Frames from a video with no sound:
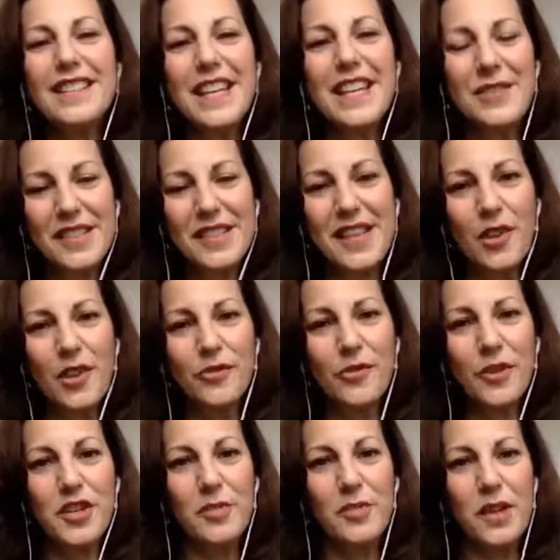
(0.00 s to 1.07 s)
in Davis,
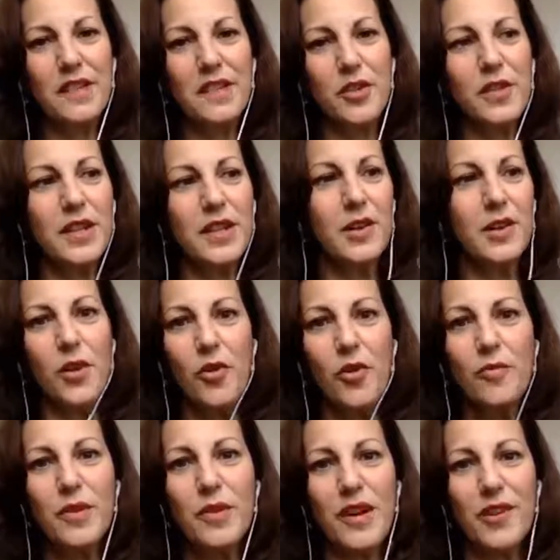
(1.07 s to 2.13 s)
California, but serving the
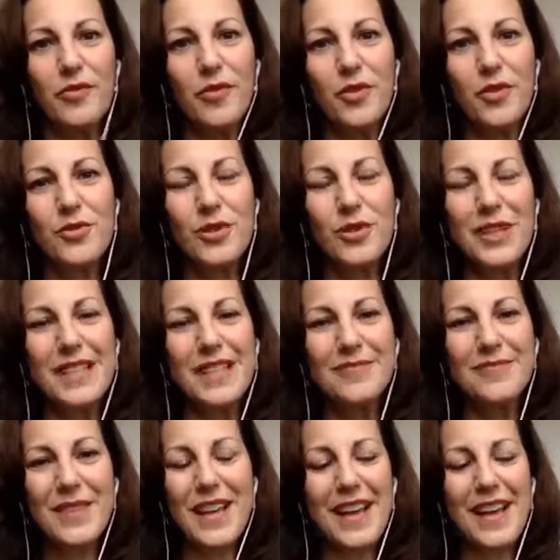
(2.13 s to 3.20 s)
globe virtually.
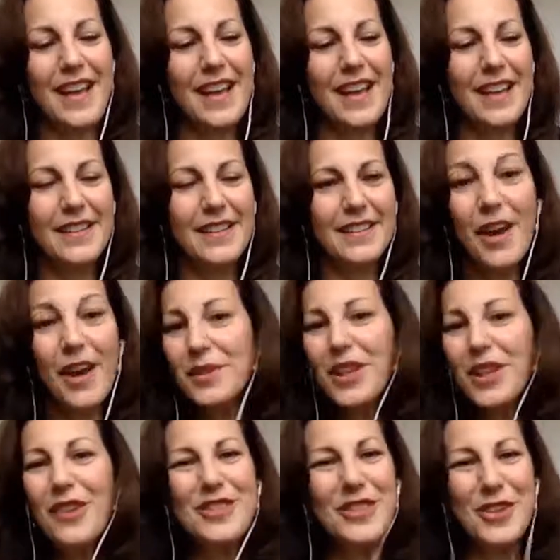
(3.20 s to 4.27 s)
And yeah, would
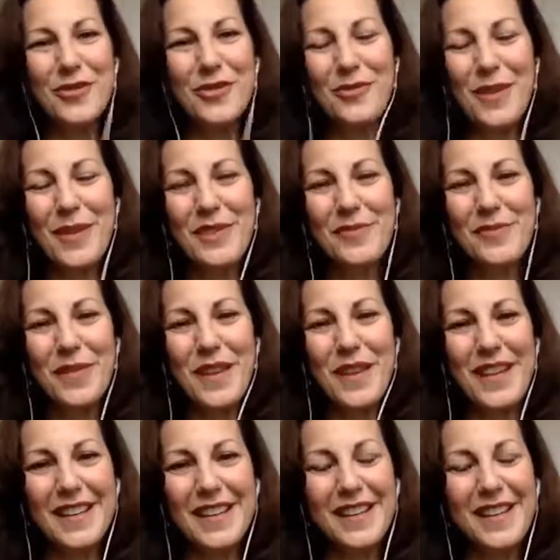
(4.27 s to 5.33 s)
love to hear from anyone
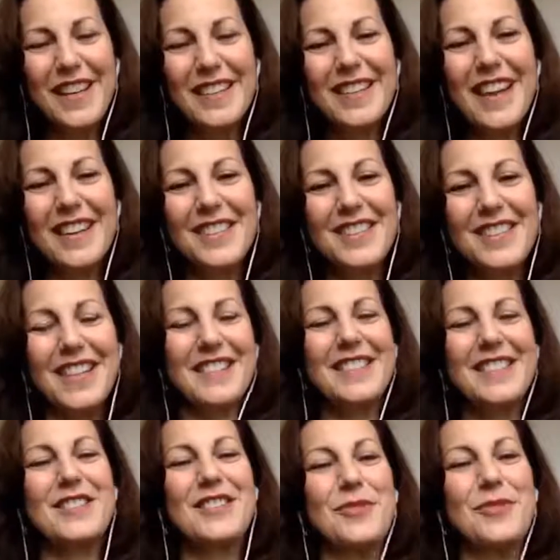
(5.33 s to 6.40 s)
that has had a
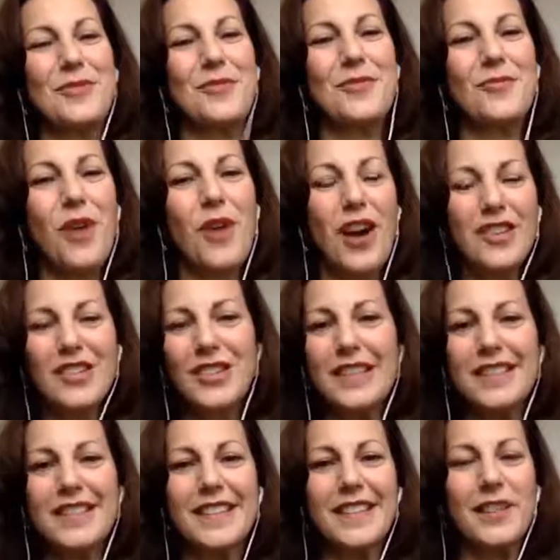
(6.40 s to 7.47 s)
chance to watch,
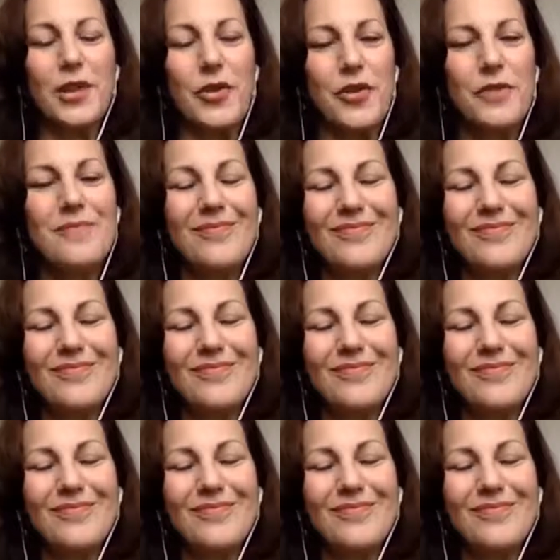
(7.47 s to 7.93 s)
listen, and learn.